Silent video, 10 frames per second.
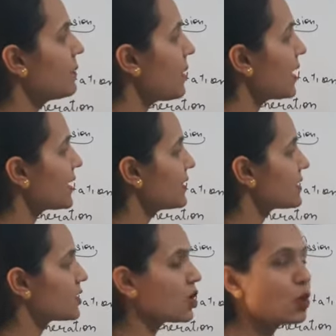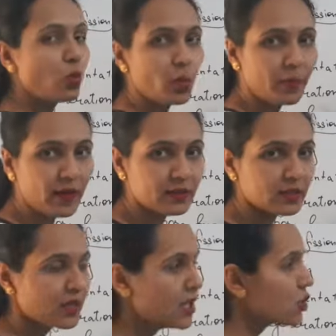part, and this is the lower part.
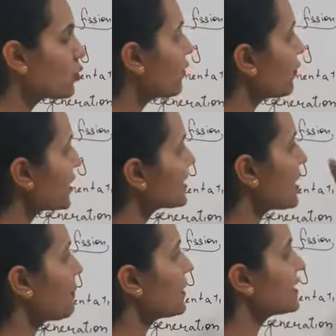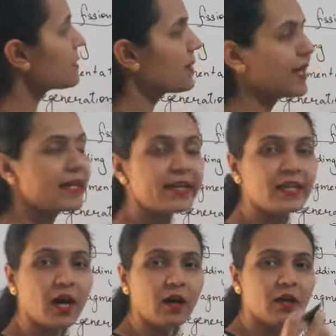So for example, this
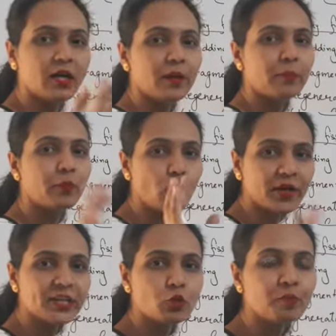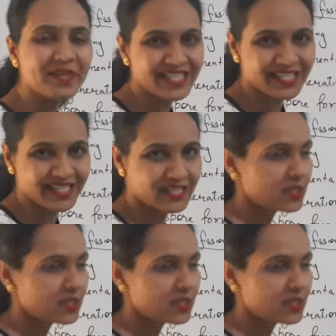planaria broke into pieces.